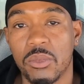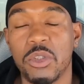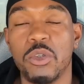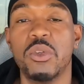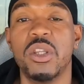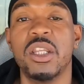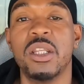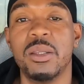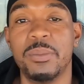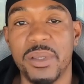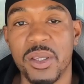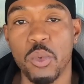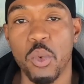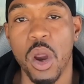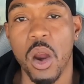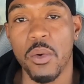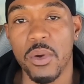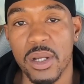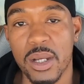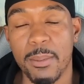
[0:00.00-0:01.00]
You need to be
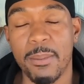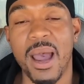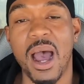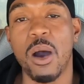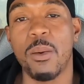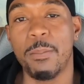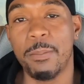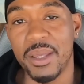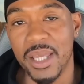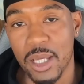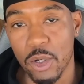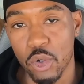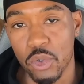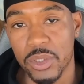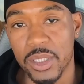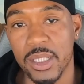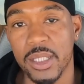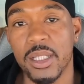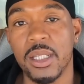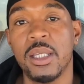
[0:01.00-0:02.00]
worried about
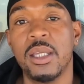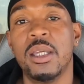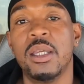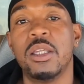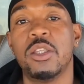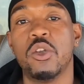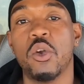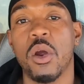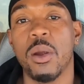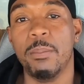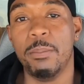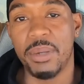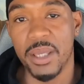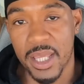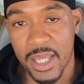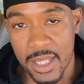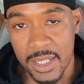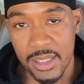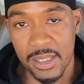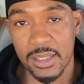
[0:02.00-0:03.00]
building your
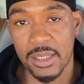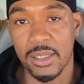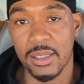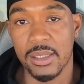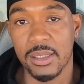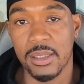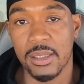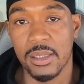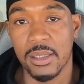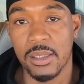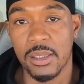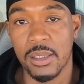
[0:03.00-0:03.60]
business.